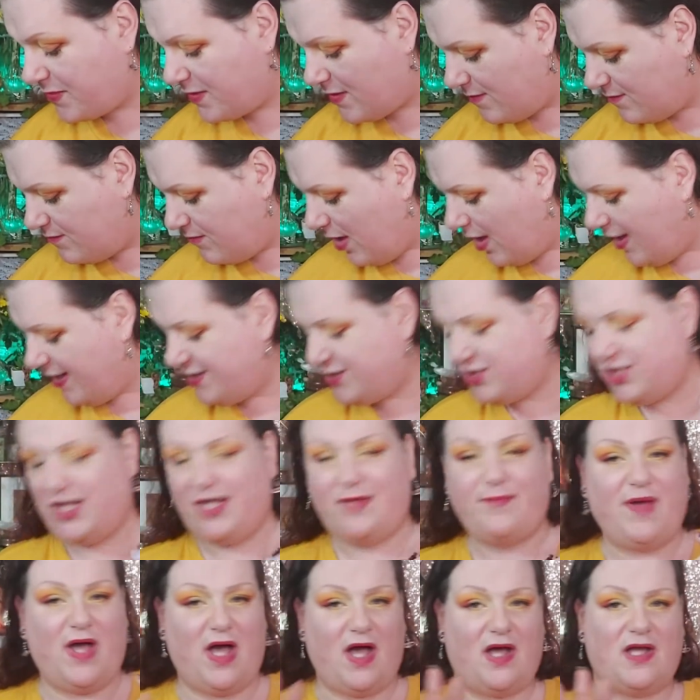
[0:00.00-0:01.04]
my
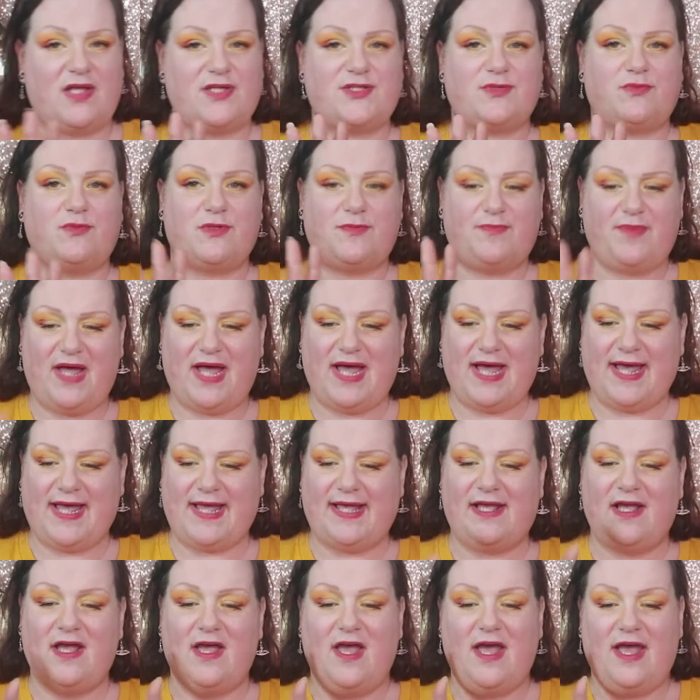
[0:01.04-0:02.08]
cheap ass would
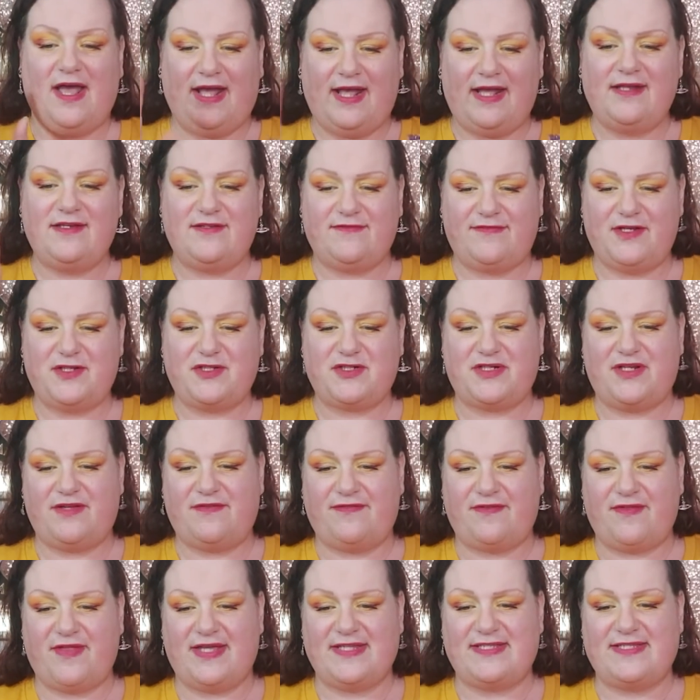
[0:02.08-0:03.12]
pay individually
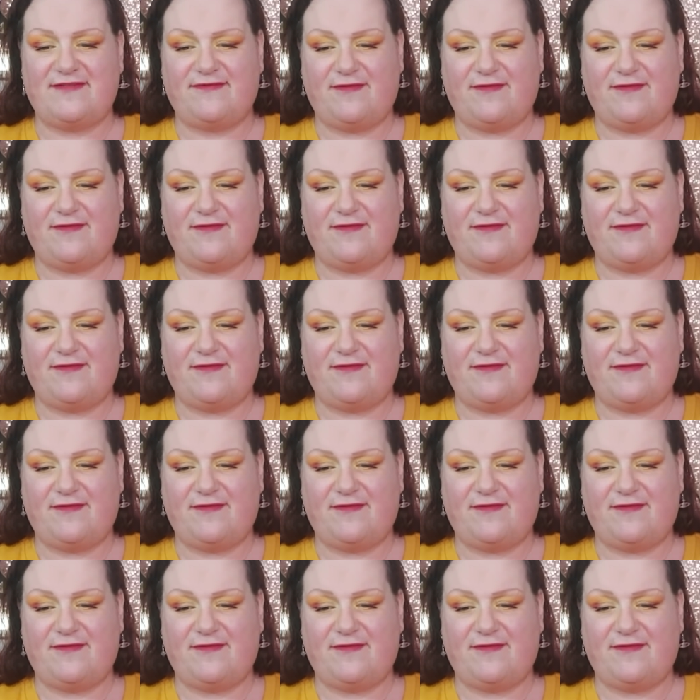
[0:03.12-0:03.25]
for this.